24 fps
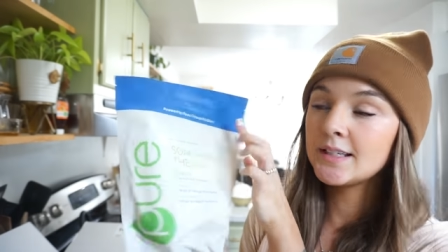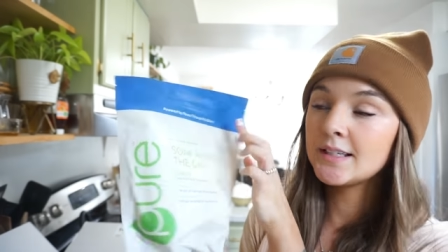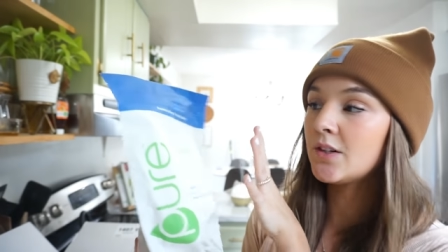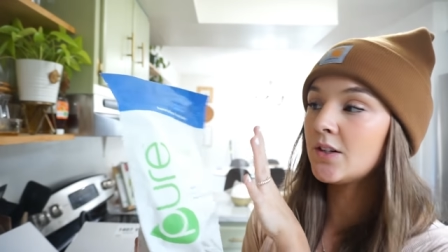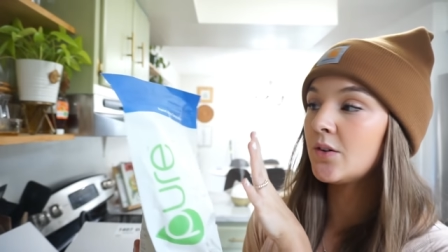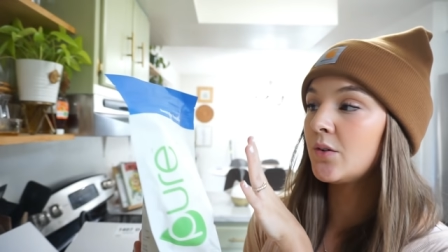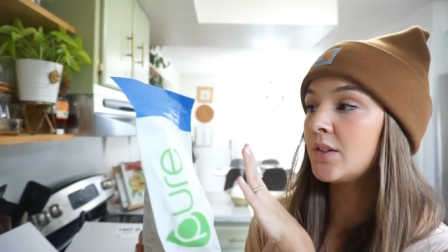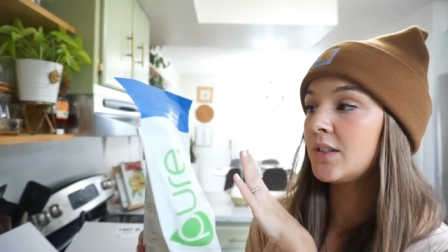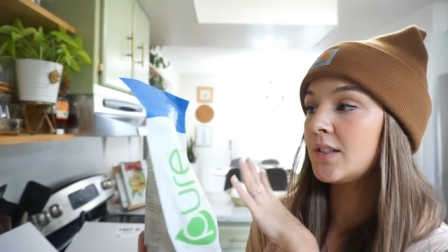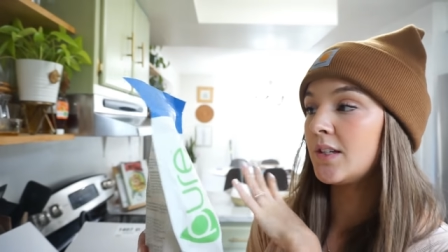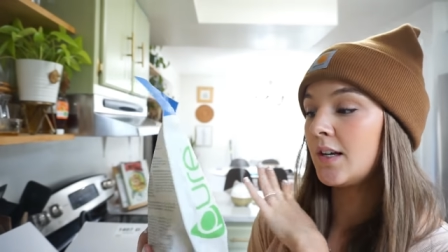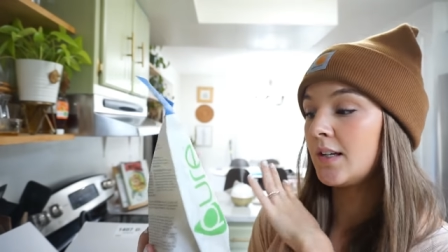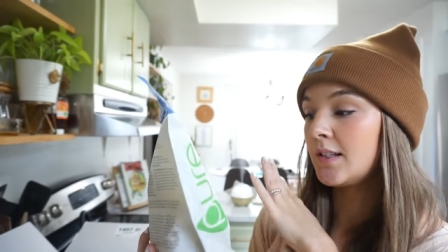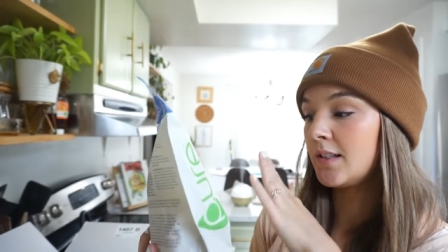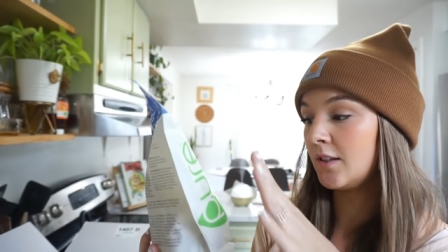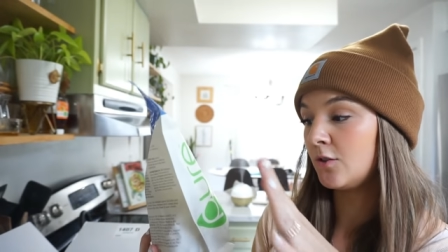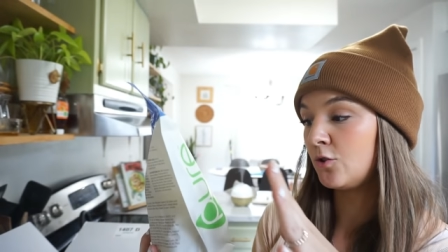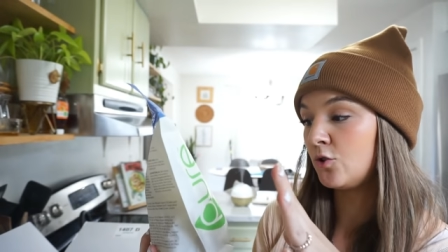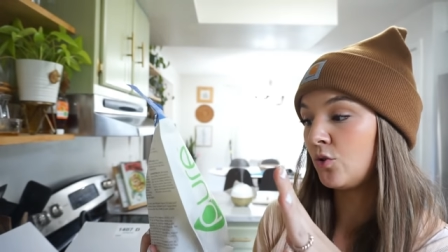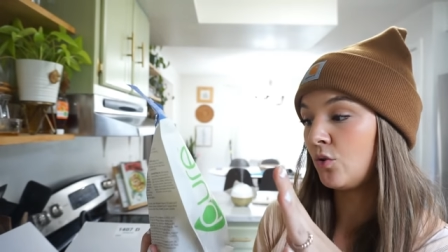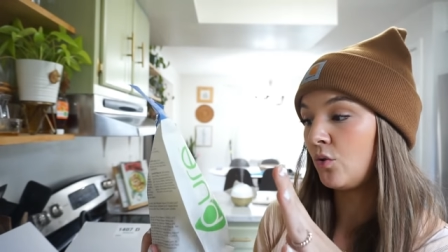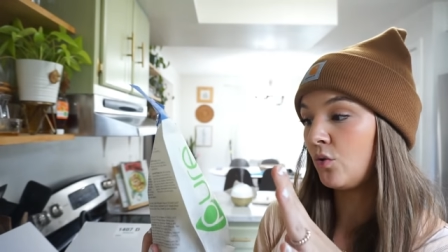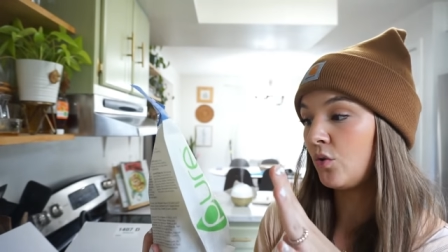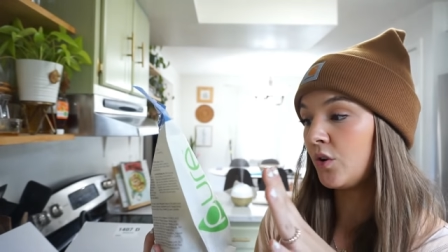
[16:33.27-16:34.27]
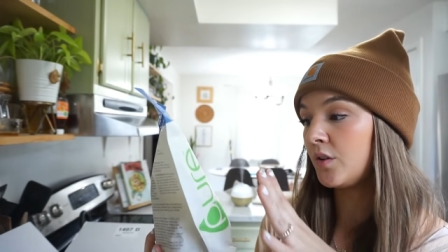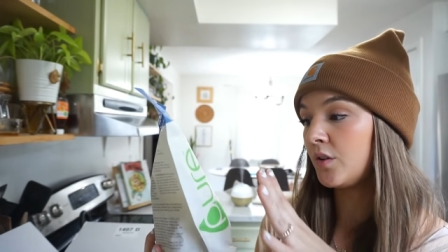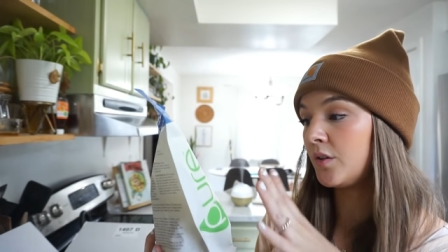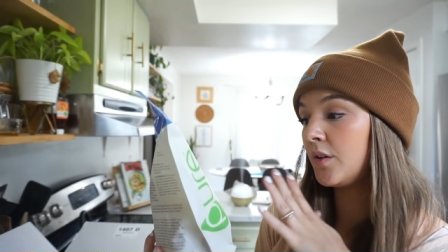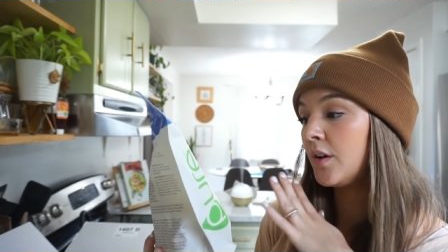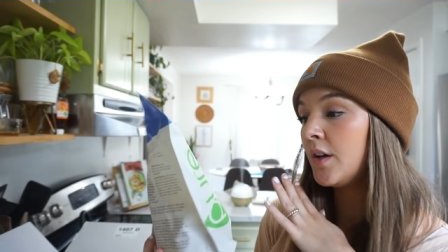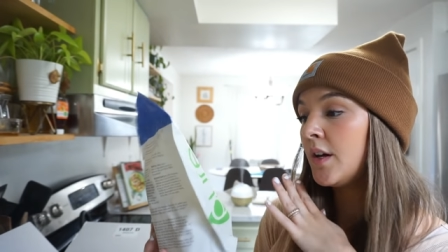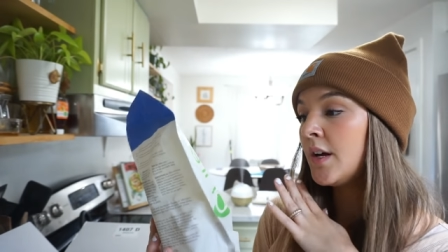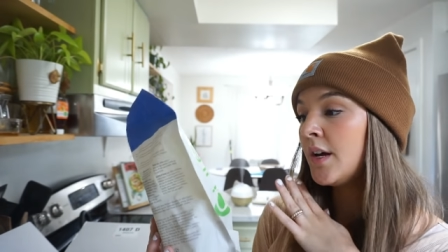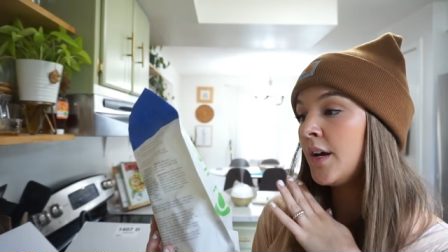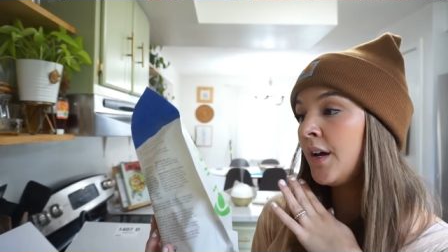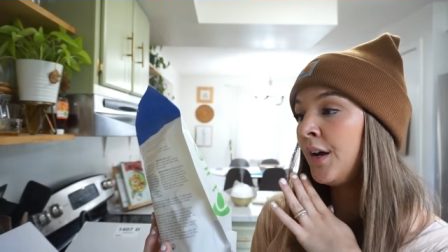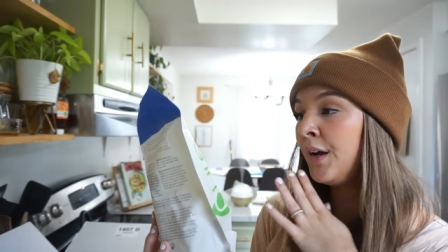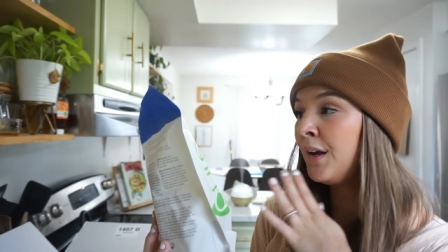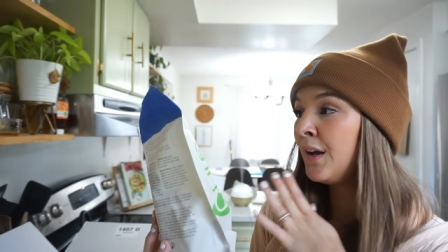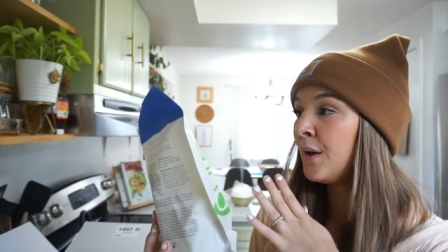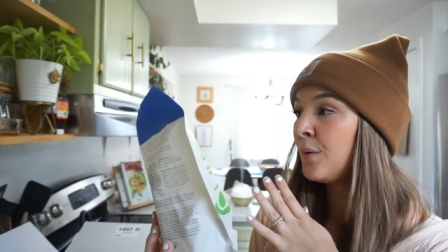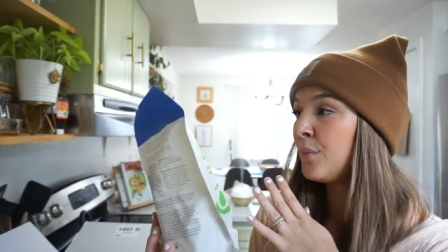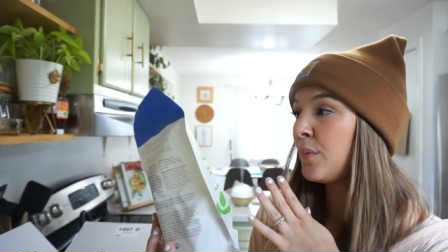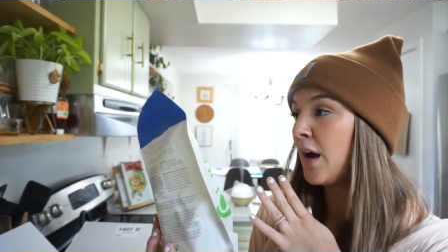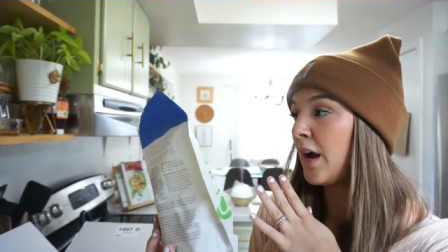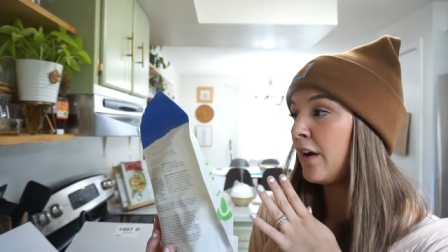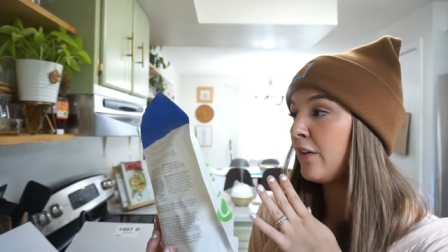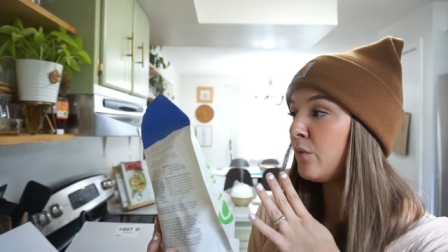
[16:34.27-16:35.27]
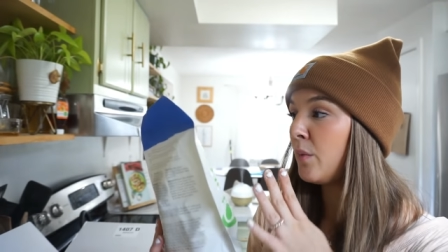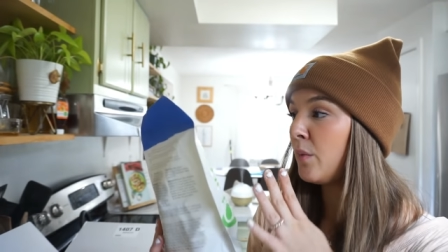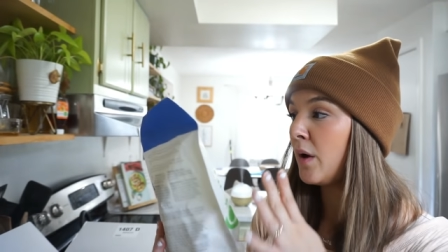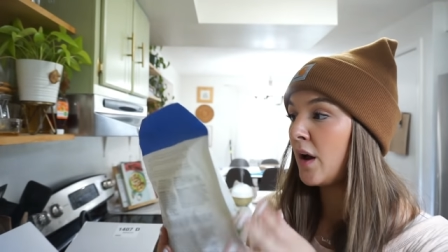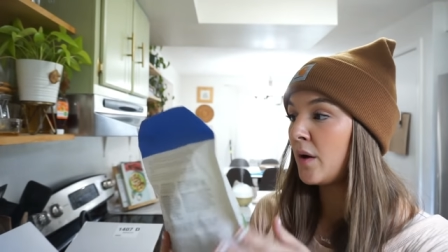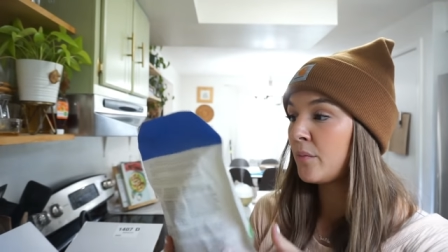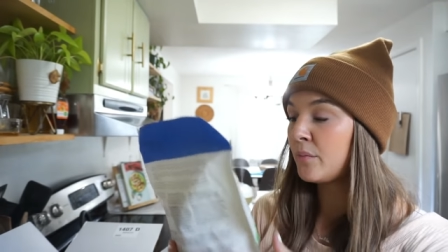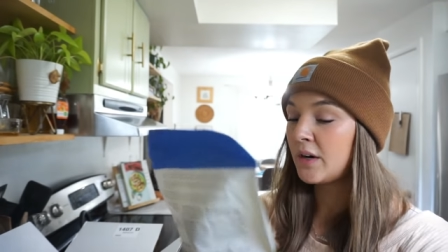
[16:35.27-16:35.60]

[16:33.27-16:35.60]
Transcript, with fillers: So it's essential oil Bath Bomb,